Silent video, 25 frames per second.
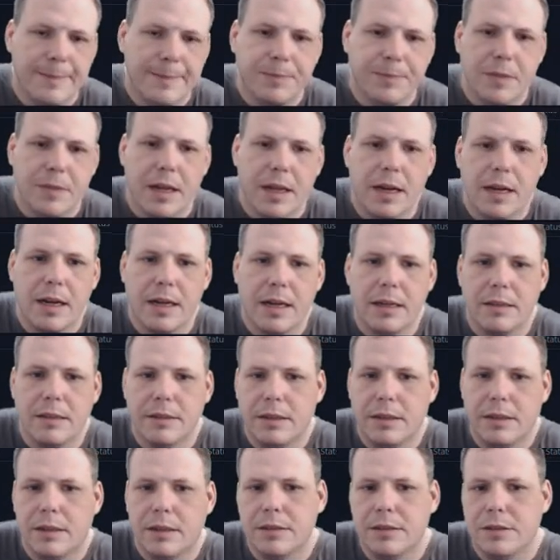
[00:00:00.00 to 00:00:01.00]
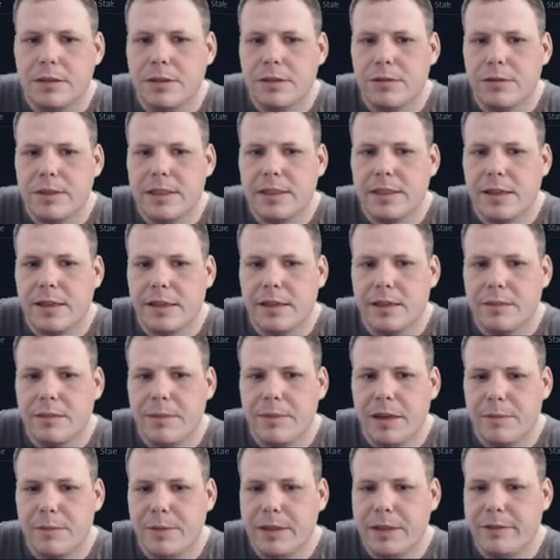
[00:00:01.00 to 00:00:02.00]
excited
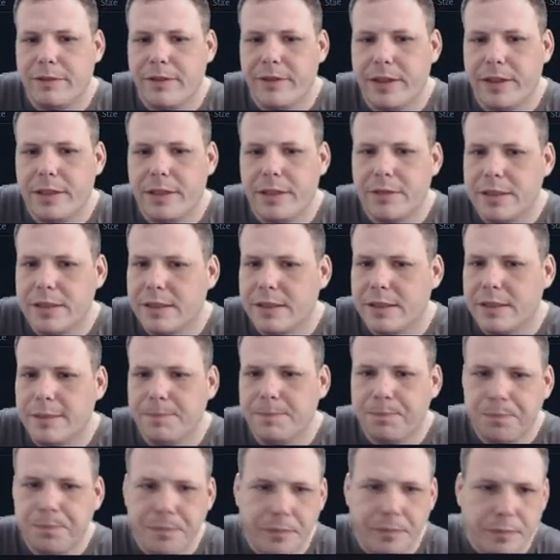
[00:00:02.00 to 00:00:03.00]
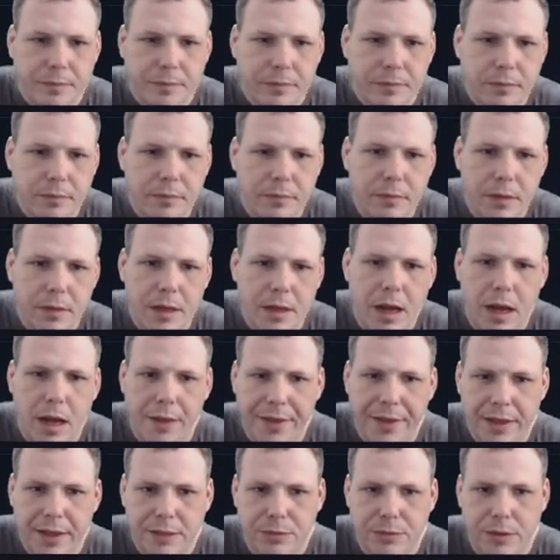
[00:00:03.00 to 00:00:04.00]
about being very risky.
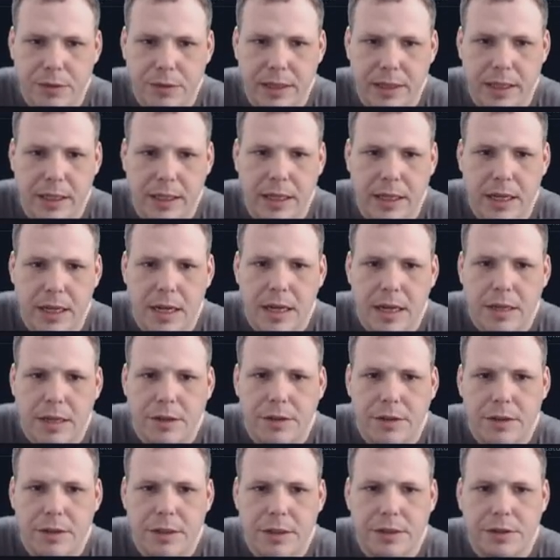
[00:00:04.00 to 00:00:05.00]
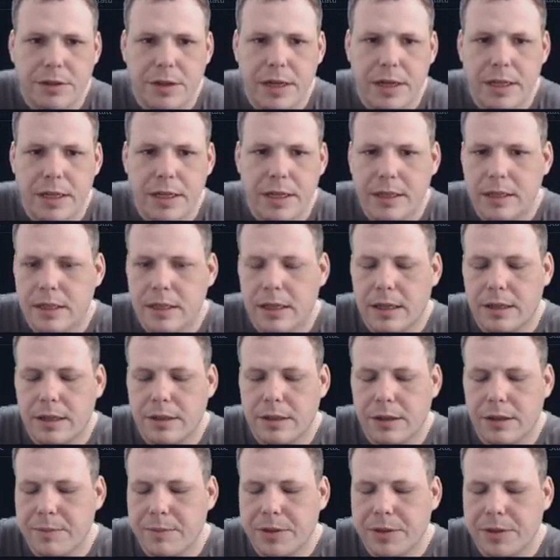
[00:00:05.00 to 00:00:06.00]
That's one thing. You can trade the,
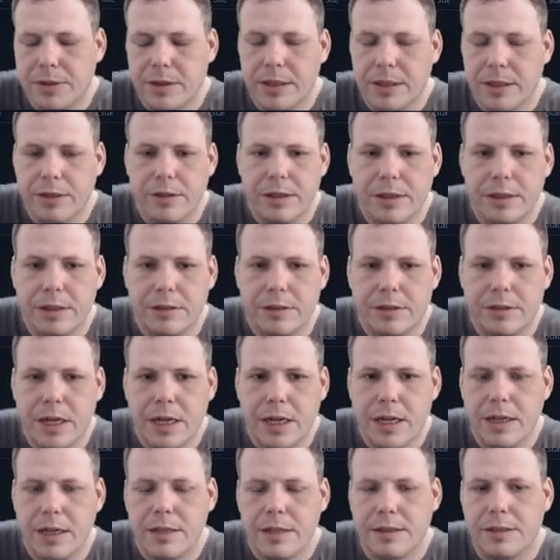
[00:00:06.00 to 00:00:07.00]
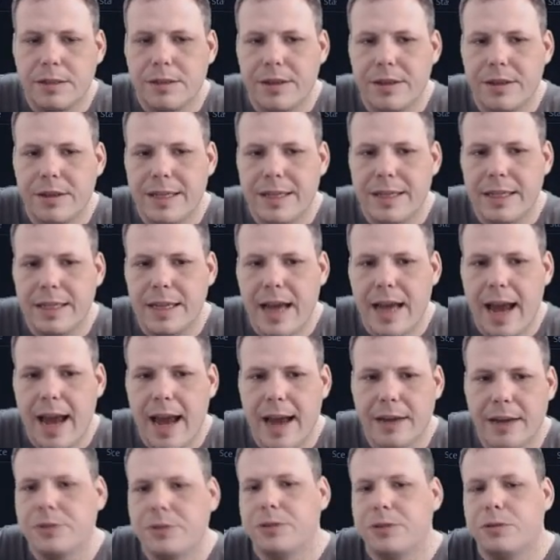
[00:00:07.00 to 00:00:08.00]
or I'm sorry, you can change the
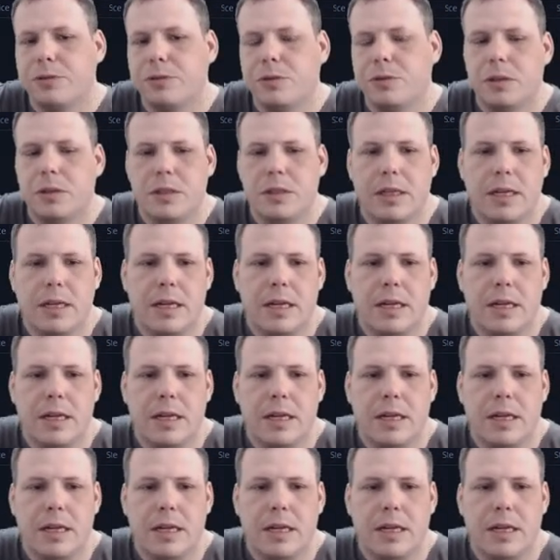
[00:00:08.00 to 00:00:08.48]
actual